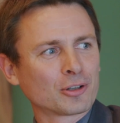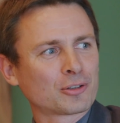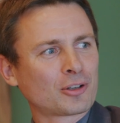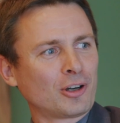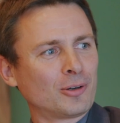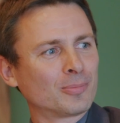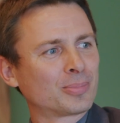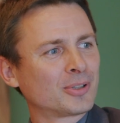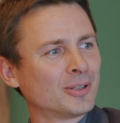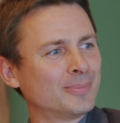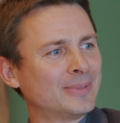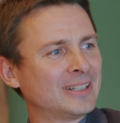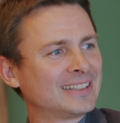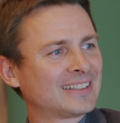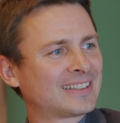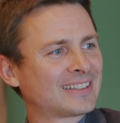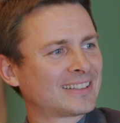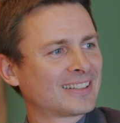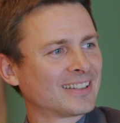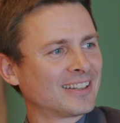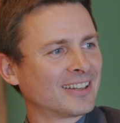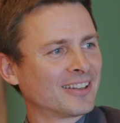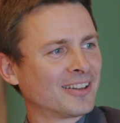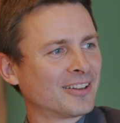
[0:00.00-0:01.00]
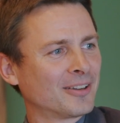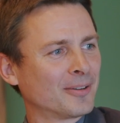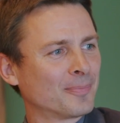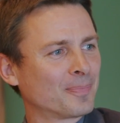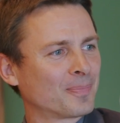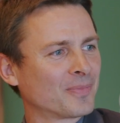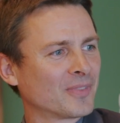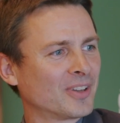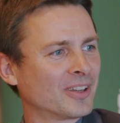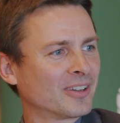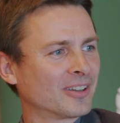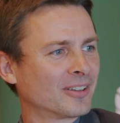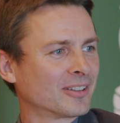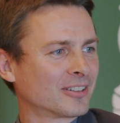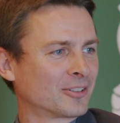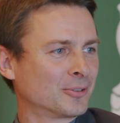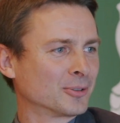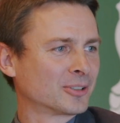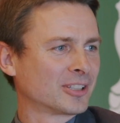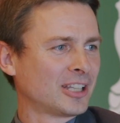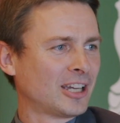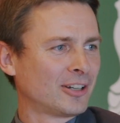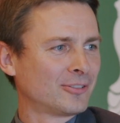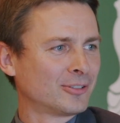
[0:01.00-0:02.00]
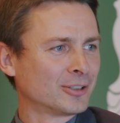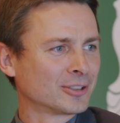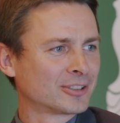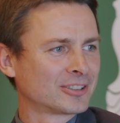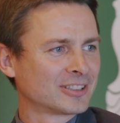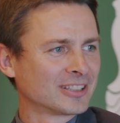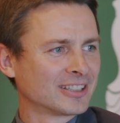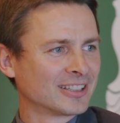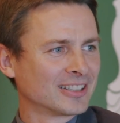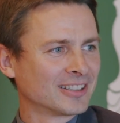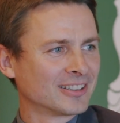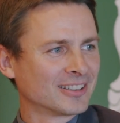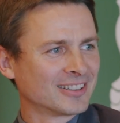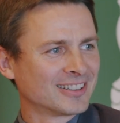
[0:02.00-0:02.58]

complement Gustavo's